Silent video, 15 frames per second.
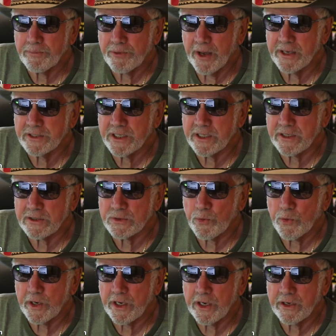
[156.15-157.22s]
Project is
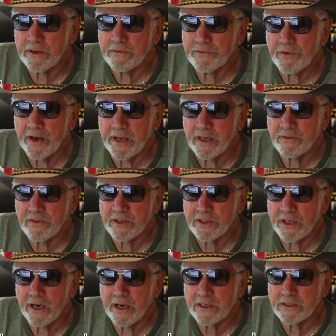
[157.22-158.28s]
working on finding the
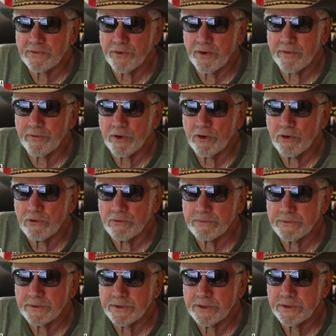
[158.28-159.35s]
dogs' forever
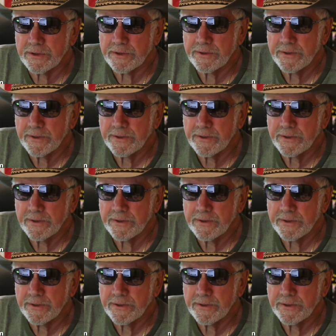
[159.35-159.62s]
homes,